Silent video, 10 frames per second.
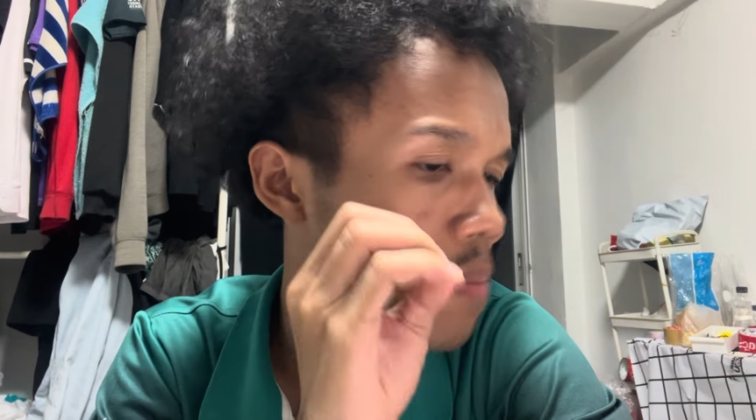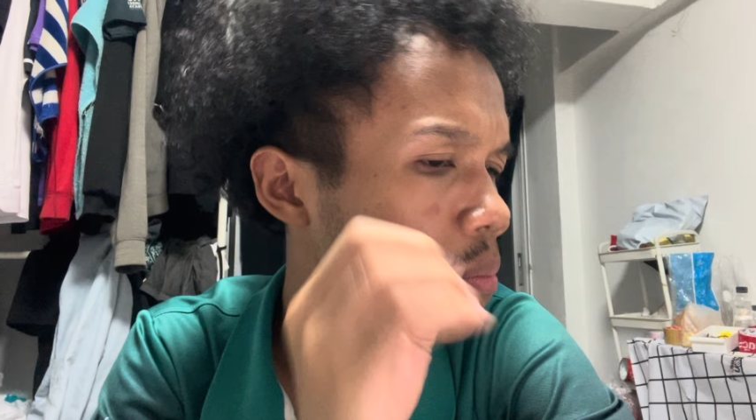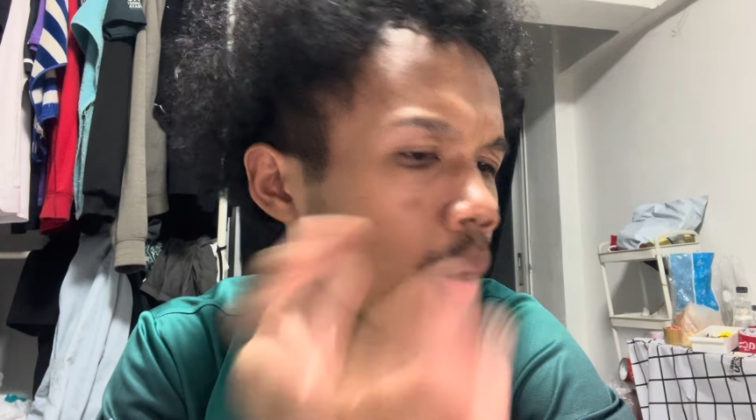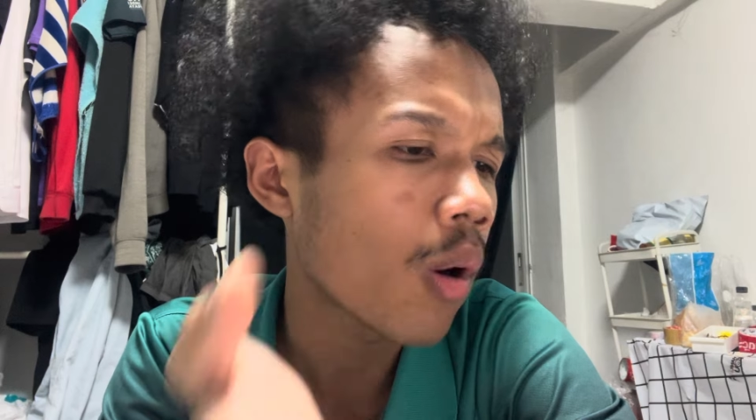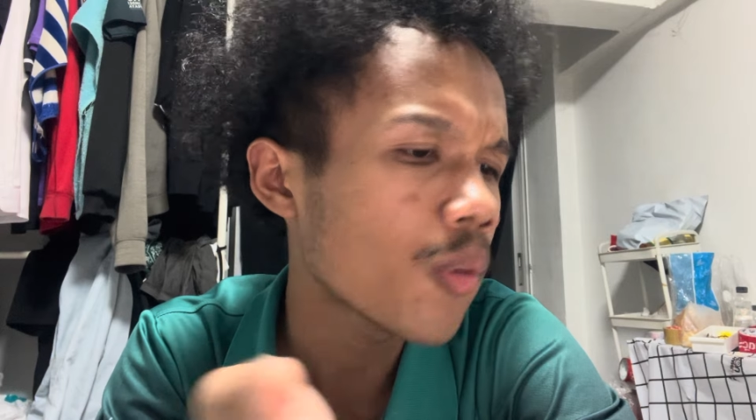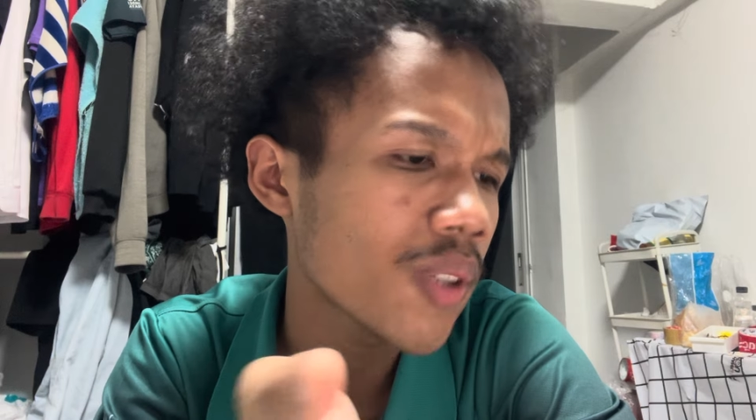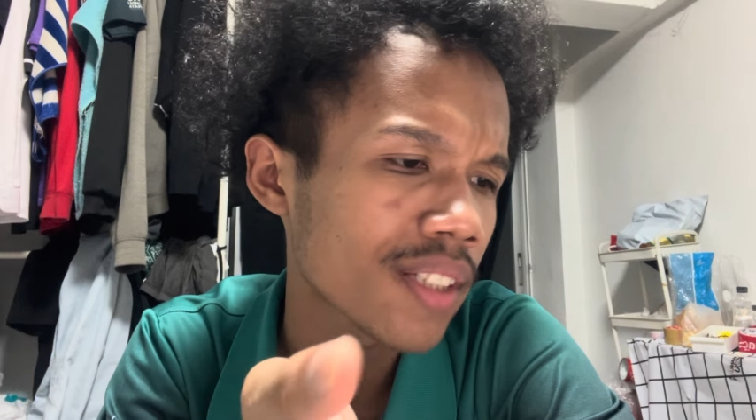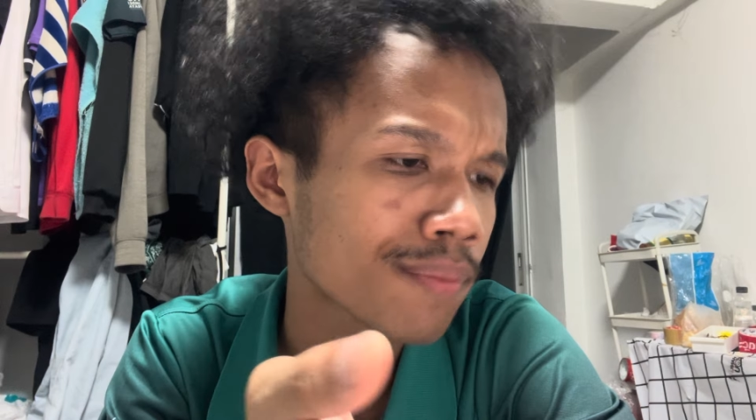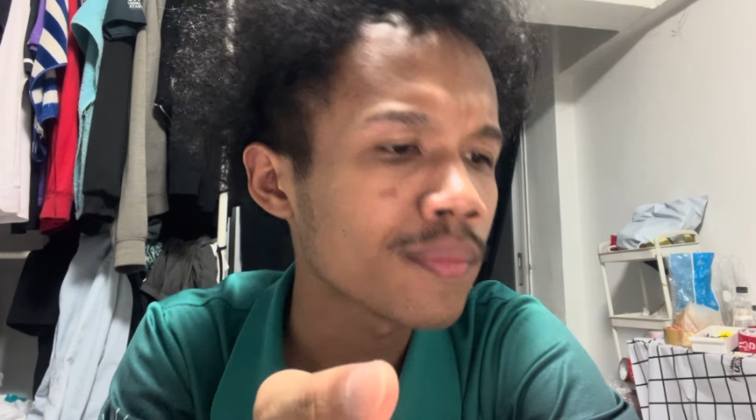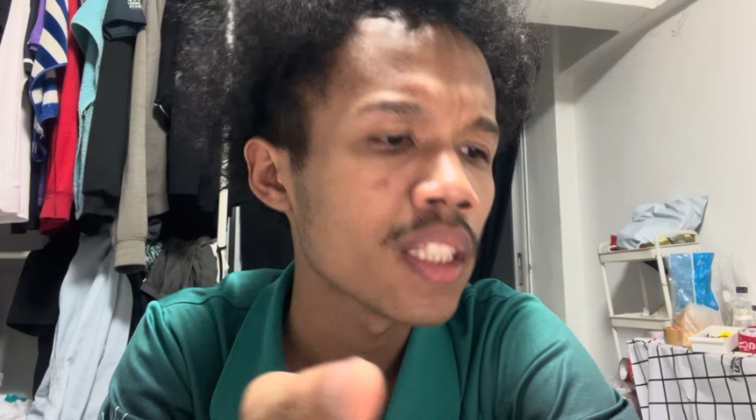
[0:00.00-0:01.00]
boring
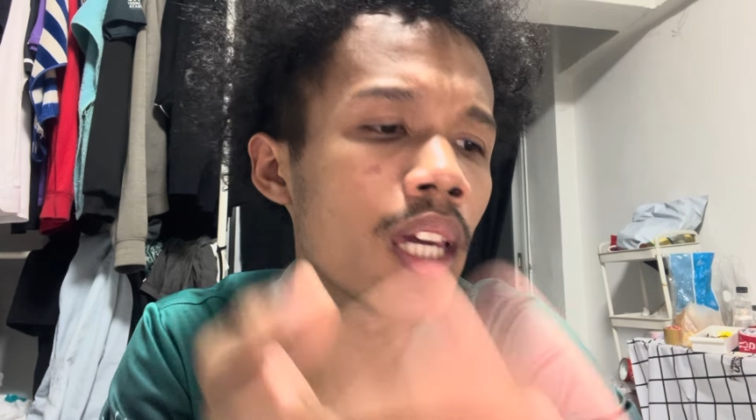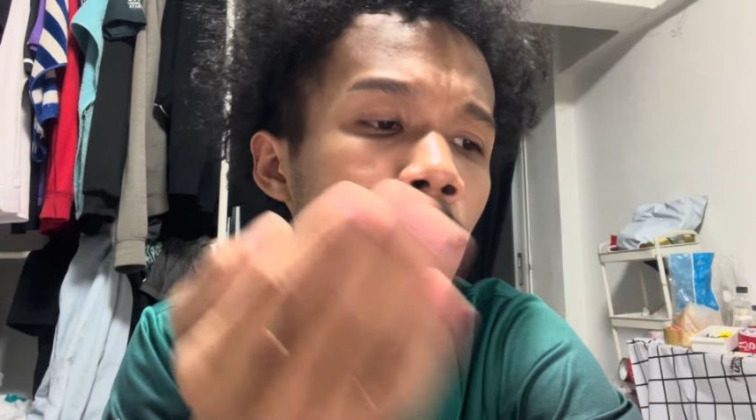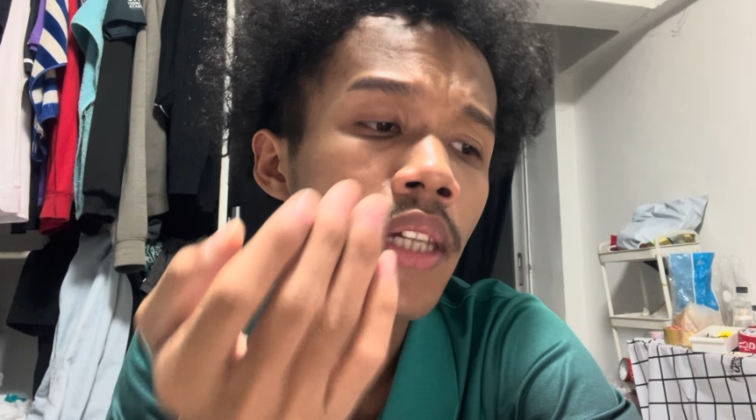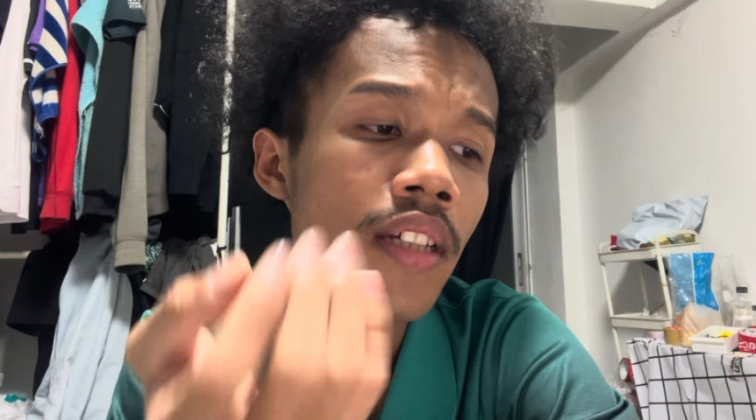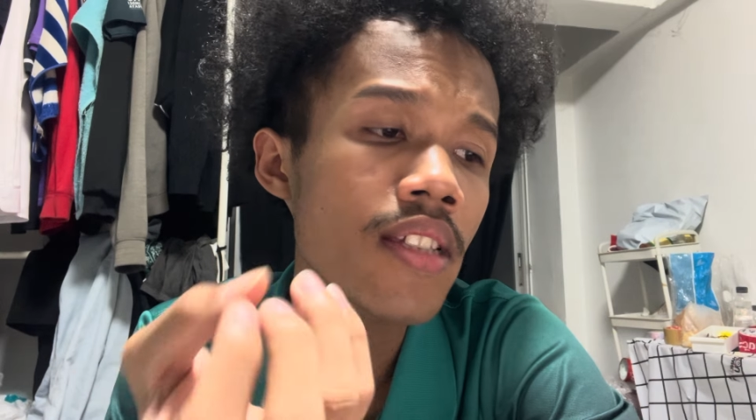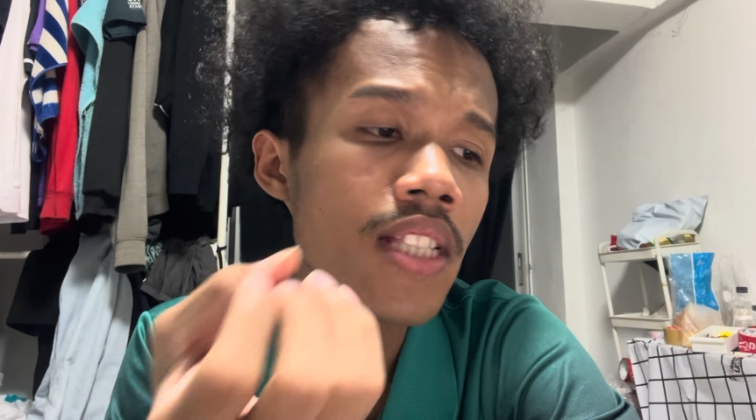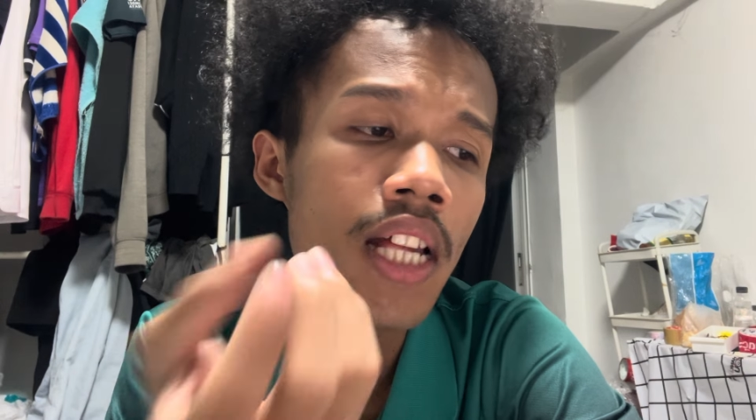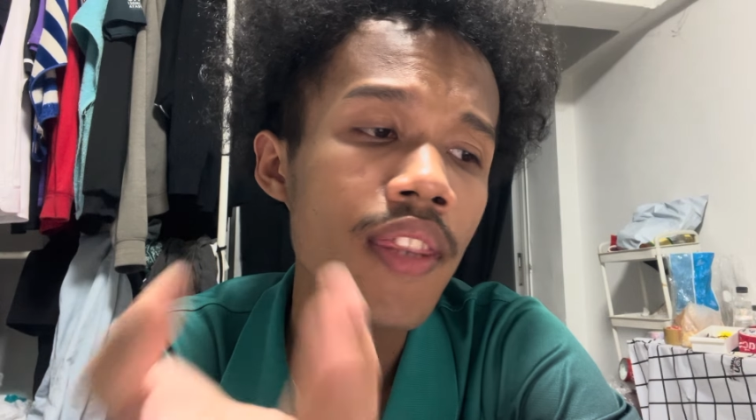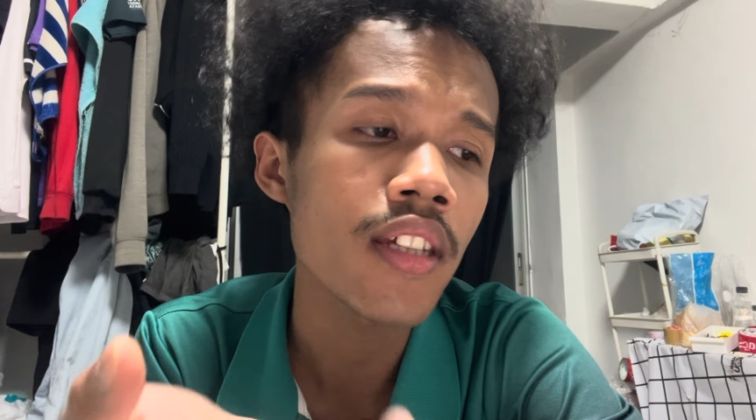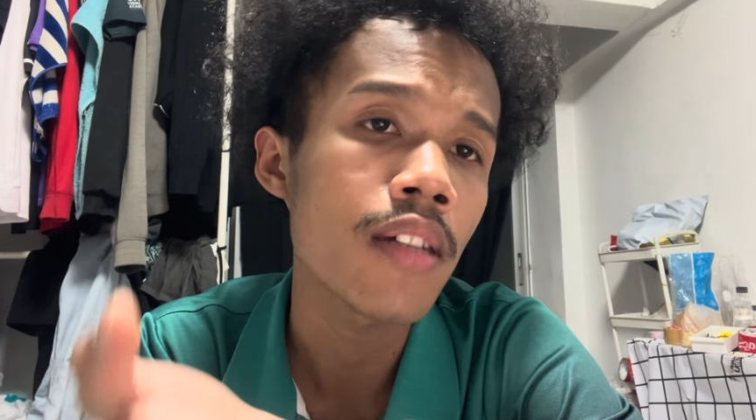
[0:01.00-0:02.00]
because
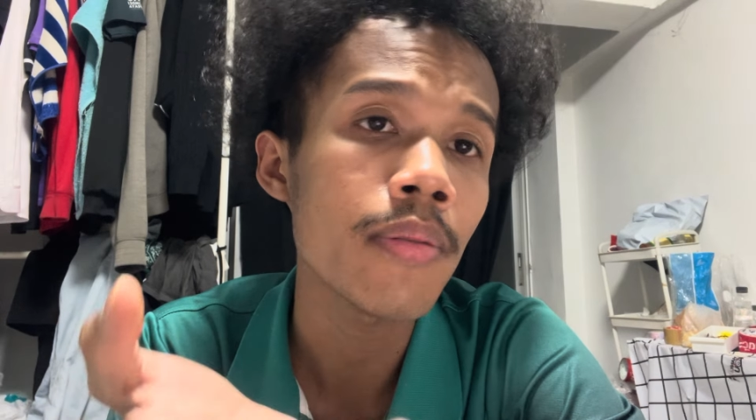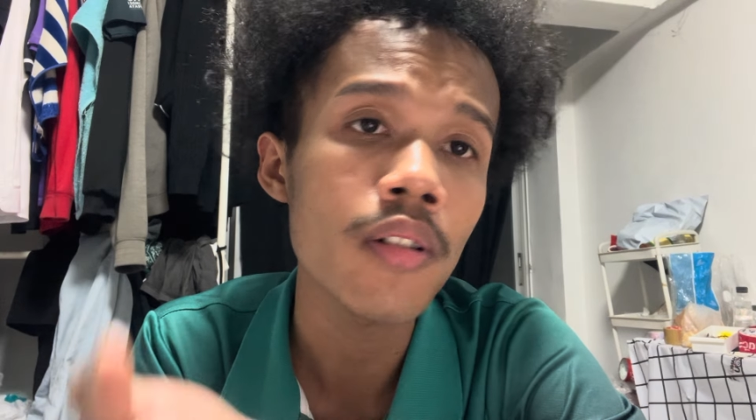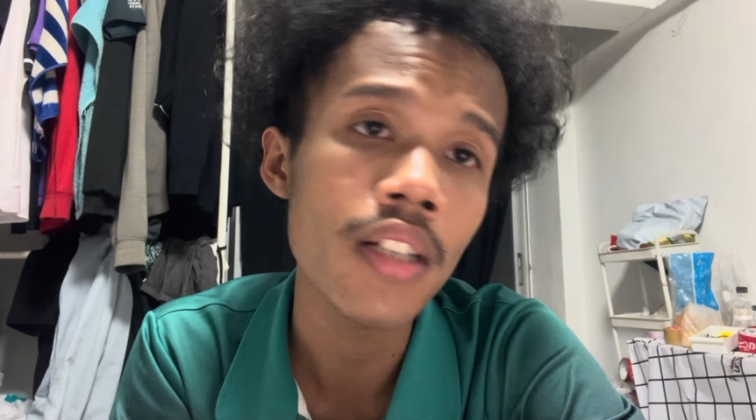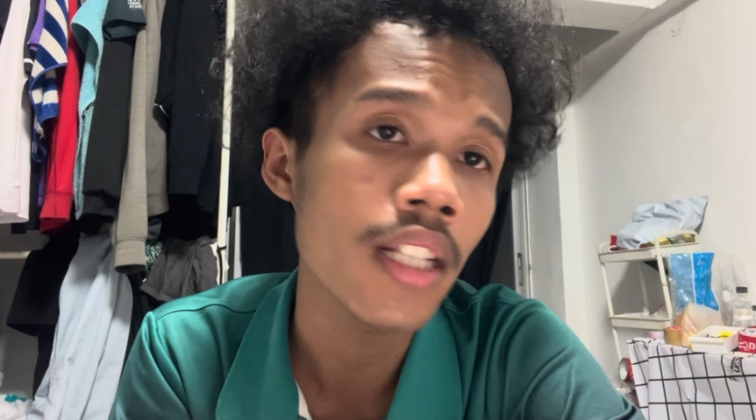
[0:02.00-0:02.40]
nothing important